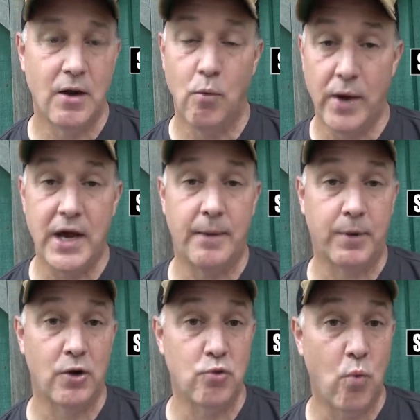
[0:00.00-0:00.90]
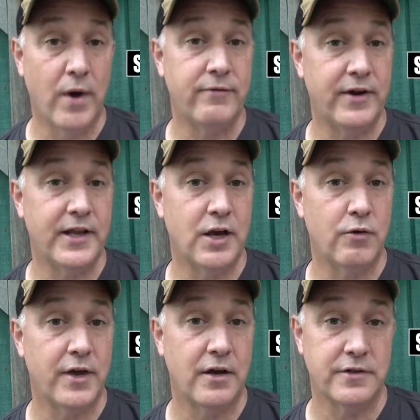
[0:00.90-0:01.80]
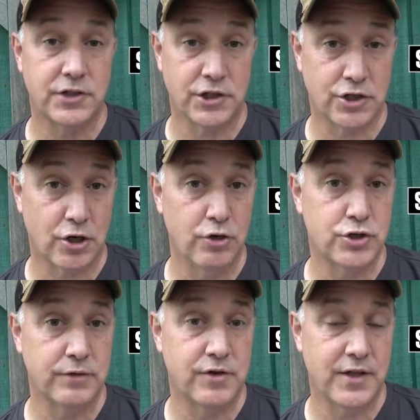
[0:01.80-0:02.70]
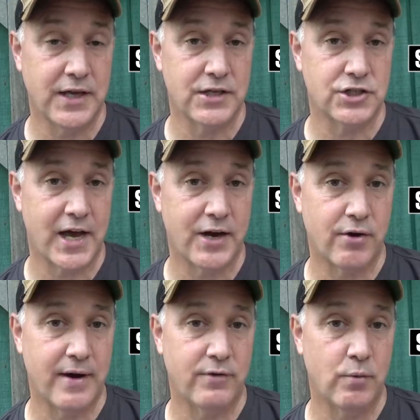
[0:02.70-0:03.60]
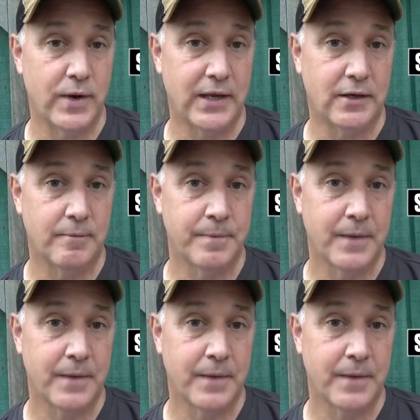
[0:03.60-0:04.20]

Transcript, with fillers: We upload one video there that's exclusive to the Insider every week.